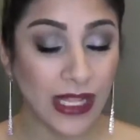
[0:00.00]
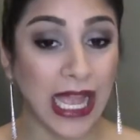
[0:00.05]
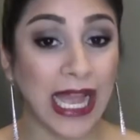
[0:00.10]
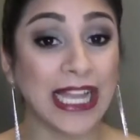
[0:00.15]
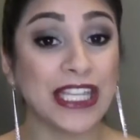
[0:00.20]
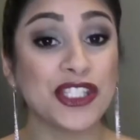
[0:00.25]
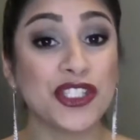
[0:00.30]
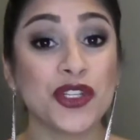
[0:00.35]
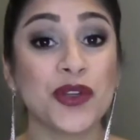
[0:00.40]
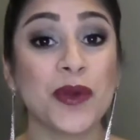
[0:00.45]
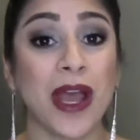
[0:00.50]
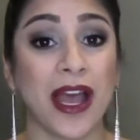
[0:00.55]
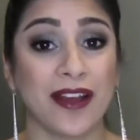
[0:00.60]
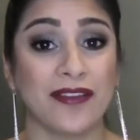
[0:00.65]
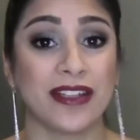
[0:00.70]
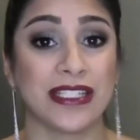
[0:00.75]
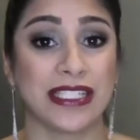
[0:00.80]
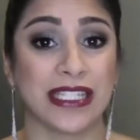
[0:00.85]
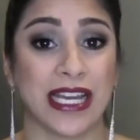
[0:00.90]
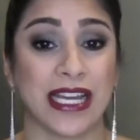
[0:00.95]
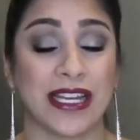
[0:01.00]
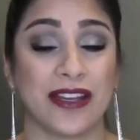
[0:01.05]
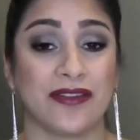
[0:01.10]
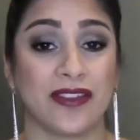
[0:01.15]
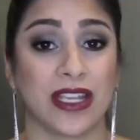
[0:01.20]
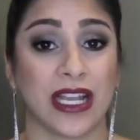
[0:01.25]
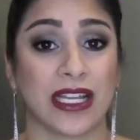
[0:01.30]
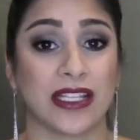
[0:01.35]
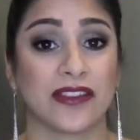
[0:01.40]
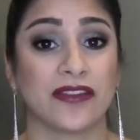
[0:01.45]
I do have a dud.
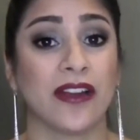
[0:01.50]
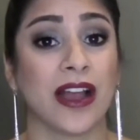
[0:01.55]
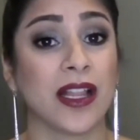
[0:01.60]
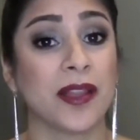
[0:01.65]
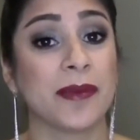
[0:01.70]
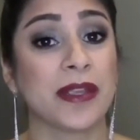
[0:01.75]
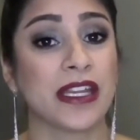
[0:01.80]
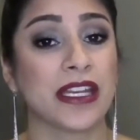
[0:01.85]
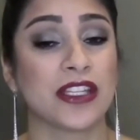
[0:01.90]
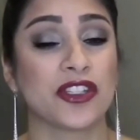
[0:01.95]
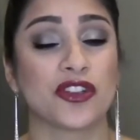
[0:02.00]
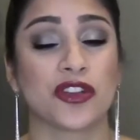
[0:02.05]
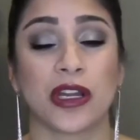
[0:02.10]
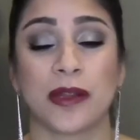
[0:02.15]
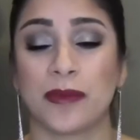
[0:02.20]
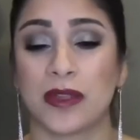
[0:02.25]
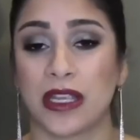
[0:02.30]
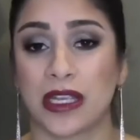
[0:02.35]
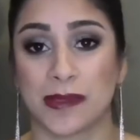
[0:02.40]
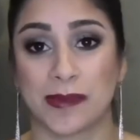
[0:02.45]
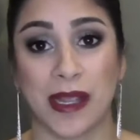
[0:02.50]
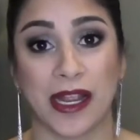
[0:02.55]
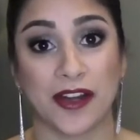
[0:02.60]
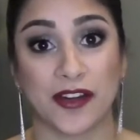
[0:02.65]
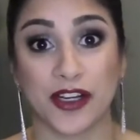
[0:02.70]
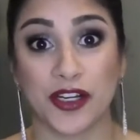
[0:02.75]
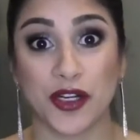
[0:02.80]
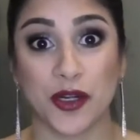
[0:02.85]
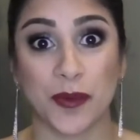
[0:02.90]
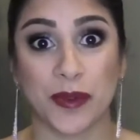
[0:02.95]
If you guys follow me on Instagram, you guys probably
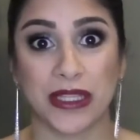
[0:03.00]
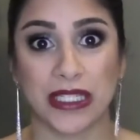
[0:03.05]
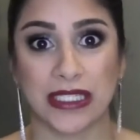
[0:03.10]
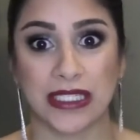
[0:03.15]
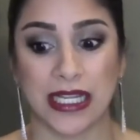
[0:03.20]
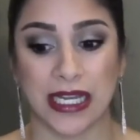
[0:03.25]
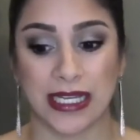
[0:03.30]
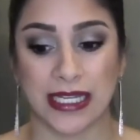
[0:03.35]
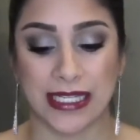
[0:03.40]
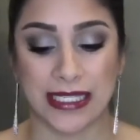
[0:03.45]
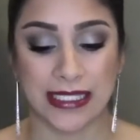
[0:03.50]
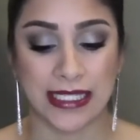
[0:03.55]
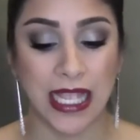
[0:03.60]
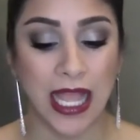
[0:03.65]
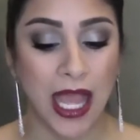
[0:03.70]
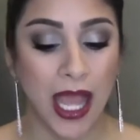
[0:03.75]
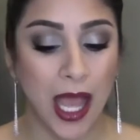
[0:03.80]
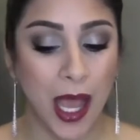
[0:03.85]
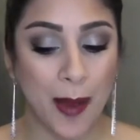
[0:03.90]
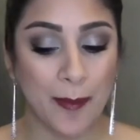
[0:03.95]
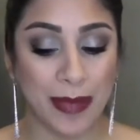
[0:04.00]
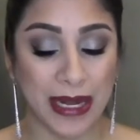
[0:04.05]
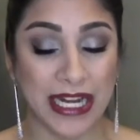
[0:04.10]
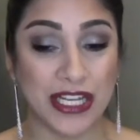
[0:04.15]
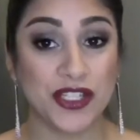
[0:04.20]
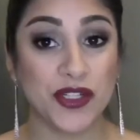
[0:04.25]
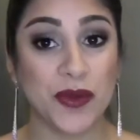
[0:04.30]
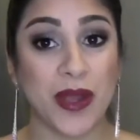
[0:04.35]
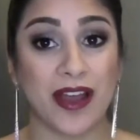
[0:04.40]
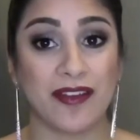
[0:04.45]
already know what the dud is, but
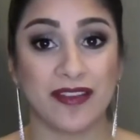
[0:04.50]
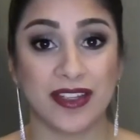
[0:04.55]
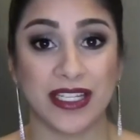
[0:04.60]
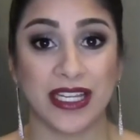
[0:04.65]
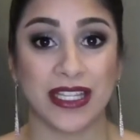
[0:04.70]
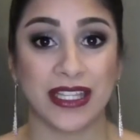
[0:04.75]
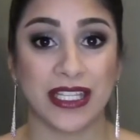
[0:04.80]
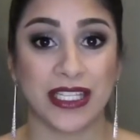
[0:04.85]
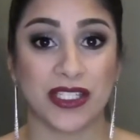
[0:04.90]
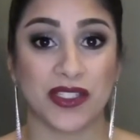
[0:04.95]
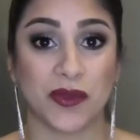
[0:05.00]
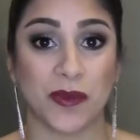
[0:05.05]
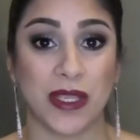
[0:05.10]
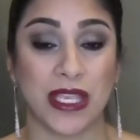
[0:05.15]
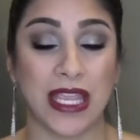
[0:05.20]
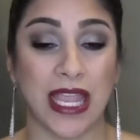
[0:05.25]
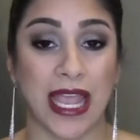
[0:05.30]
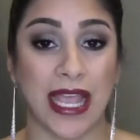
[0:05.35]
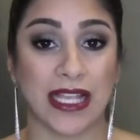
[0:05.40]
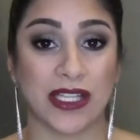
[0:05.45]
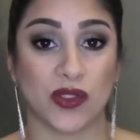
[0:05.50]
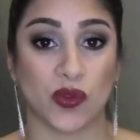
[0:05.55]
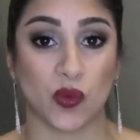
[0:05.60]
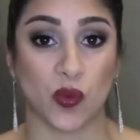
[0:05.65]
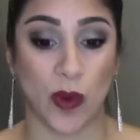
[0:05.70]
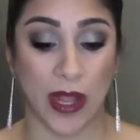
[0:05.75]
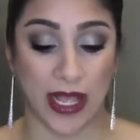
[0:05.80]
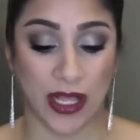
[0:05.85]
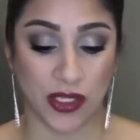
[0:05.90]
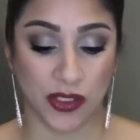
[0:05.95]
I do have a dud this week as
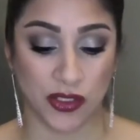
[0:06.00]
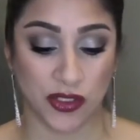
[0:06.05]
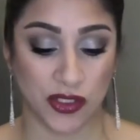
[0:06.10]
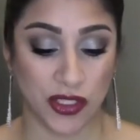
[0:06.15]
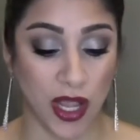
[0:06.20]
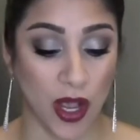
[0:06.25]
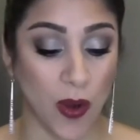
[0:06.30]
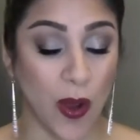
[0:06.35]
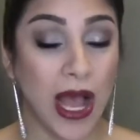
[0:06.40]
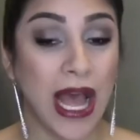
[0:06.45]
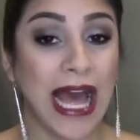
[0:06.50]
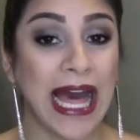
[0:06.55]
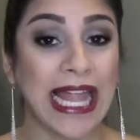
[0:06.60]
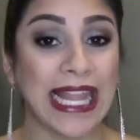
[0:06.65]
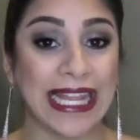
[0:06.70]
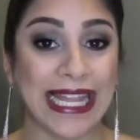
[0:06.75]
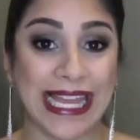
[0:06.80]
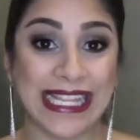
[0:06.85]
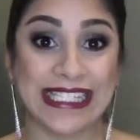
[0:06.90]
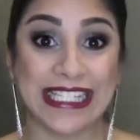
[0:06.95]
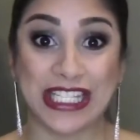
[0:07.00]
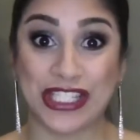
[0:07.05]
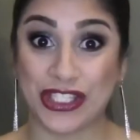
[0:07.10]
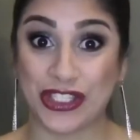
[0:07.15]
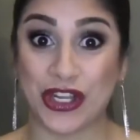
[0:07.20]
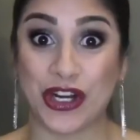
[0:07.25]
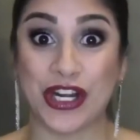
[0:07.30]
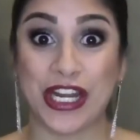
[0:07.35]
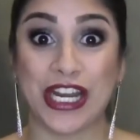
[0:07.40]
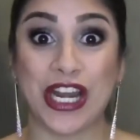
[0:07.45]
well. So let's get
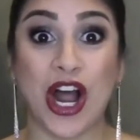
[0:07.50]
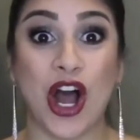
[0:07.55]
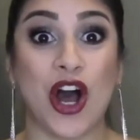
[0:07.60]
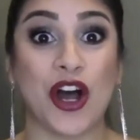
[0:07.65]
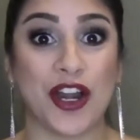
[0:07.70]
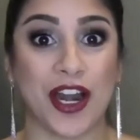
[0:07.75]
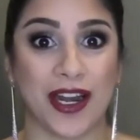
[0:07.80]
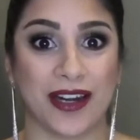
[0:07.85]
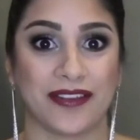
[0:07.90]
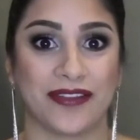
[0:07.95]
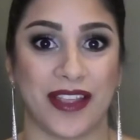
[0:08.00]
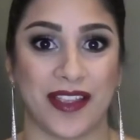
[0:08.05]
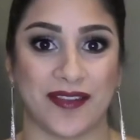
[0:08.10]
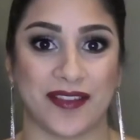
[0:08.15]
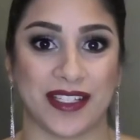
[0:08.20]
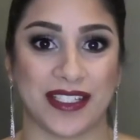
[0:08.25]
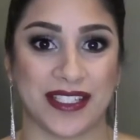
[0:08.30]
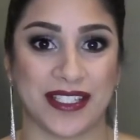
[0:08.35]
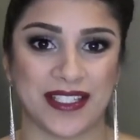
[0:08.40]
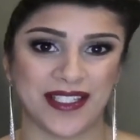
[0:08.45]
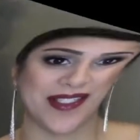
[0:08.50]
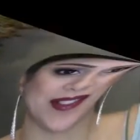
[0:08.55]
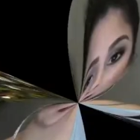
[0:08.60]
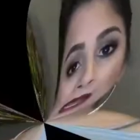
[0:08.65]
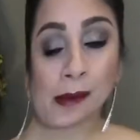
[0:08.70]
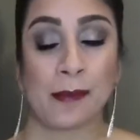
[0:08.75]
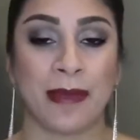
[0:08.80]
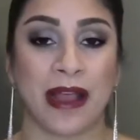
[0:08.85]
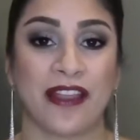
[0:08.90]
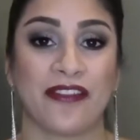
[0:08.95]
started on our favorites.
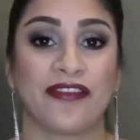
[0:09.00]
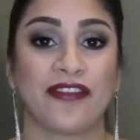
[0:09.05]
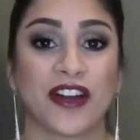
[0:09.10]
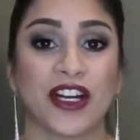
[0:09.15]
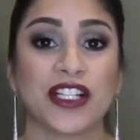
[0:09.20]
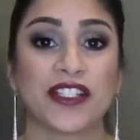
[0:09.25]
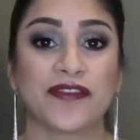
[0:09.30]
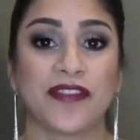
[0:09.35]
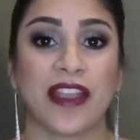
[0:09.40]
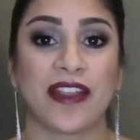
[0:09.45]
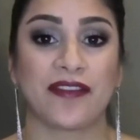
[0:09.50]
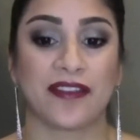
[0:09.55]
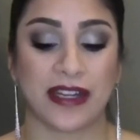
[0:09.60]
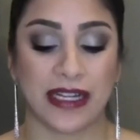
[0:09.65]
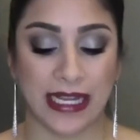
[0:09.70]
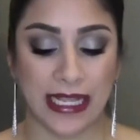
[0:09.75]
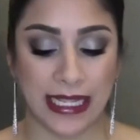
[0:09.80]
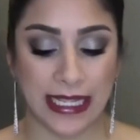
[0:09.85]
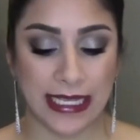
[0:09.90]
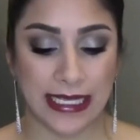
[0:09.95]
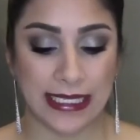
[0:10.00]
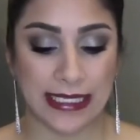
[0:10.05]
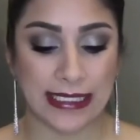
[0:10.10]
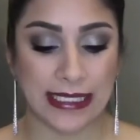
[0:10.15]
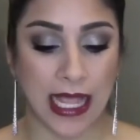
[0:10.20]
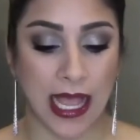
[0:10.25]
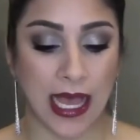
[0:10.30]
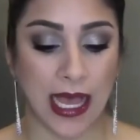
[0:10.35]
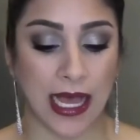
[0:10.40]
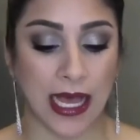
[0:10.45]
My first favorite
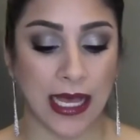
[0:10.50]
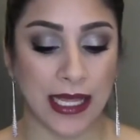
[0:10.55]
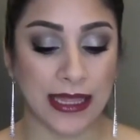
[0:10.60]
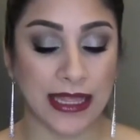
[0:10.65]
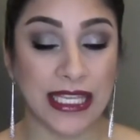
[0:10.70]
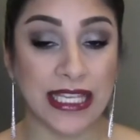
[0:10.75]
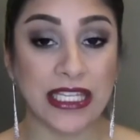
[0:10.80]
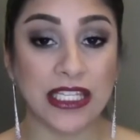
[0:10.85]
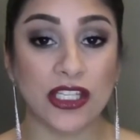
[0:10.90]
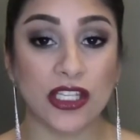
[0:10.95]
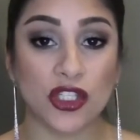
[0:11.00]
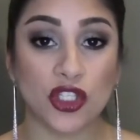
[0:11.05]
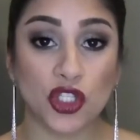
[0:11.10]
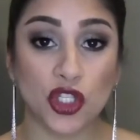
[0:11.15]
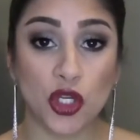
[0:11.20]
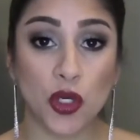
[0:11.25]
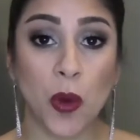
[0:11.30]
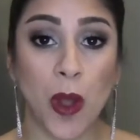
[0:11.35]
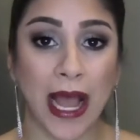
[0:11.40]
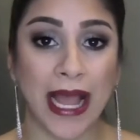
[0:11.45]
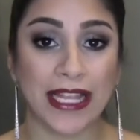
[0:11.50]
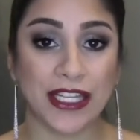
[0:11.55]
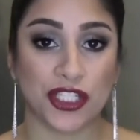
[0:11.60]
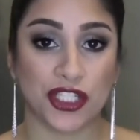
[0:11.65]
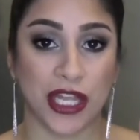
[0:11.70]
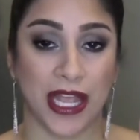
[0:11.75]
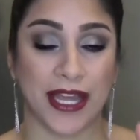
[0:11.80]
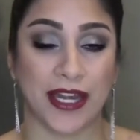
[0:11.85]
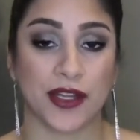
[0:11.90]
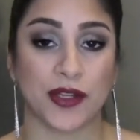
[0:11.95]
is uh, these two
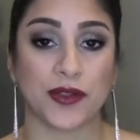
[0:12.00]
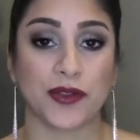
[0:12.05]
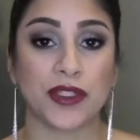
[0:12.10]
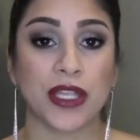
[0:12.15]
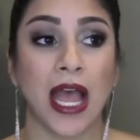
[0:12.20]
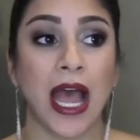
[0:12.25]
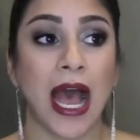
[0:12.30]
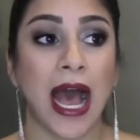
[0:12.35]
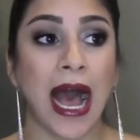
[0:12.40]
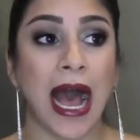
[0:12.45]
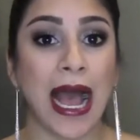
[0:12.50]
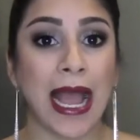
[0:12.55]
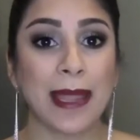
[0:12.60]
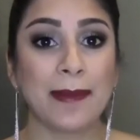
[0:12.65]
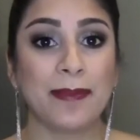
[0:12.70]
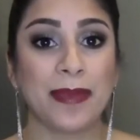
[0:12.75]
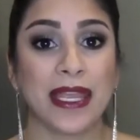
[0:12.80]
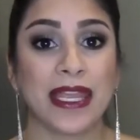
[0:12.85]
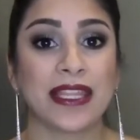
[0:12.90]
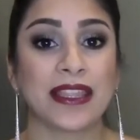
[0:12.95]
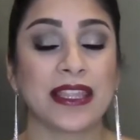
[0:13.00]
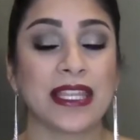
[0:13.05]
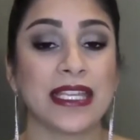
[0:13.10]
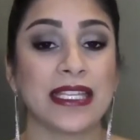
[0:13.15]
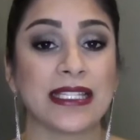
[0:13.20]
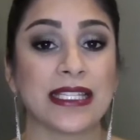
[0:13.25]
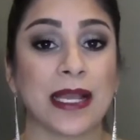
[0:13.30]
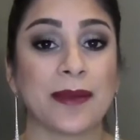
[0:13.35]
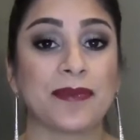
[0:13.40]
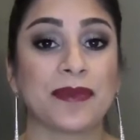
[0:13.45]
eyeshadows. I picked
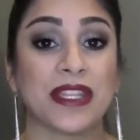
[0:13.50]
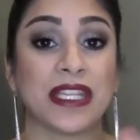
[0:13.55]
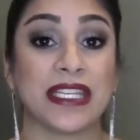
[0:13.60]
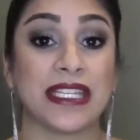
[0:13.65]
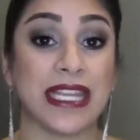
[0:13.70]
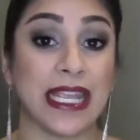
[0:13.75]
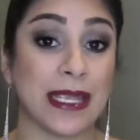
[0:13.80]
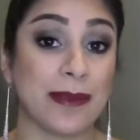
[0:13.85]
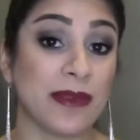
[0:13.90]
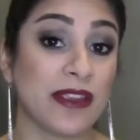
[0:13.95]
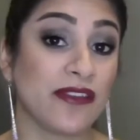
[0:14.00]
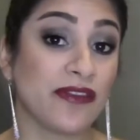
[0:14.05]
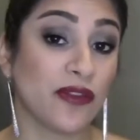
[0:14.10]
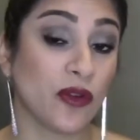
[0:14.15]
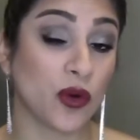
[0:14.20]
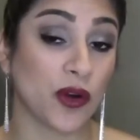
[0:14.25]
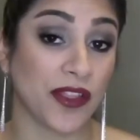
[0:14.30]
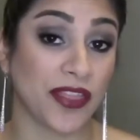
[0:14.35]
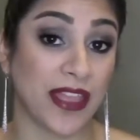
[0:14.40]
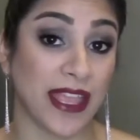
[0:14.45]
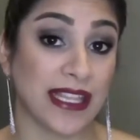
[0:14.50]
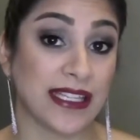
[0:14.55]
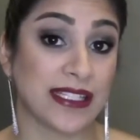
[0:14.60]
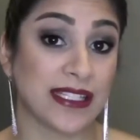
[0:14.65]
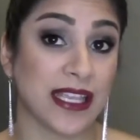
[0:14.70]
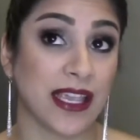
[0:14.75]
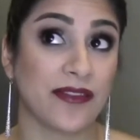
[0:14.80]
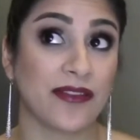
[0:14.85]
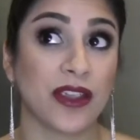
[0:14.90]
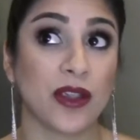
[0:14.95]
these up the day before
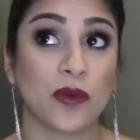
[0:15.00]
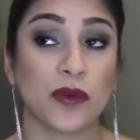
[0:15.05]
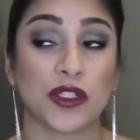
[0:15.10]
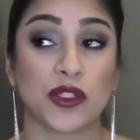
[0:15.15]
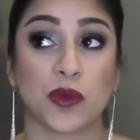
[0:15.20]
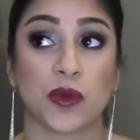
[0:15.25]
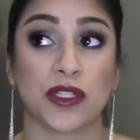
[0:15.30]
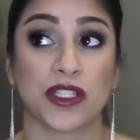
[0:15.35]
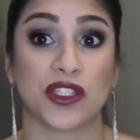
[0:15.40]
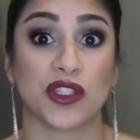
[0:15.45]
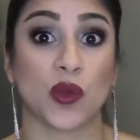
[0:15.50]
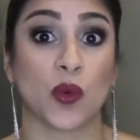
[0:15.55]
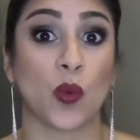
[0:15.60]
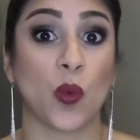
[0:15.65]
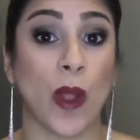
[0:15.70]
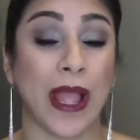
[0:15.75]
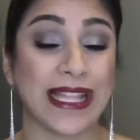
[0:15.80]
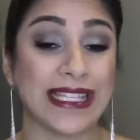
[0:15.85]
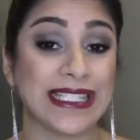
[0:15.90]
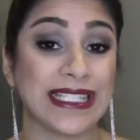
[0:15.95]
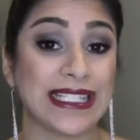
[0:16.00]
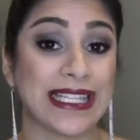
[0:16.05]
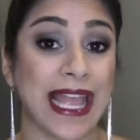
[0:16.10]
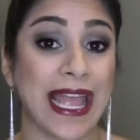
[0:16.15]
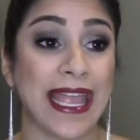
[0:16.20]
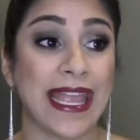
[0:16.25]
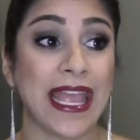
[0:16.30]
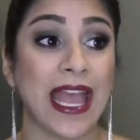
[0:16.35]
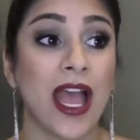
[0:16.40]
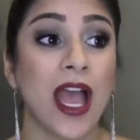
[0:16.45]
Thanksgiving, which was the
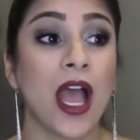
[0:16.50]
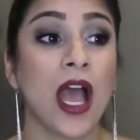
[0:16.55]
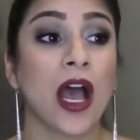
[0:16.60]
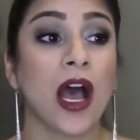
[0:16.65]
Wednesday.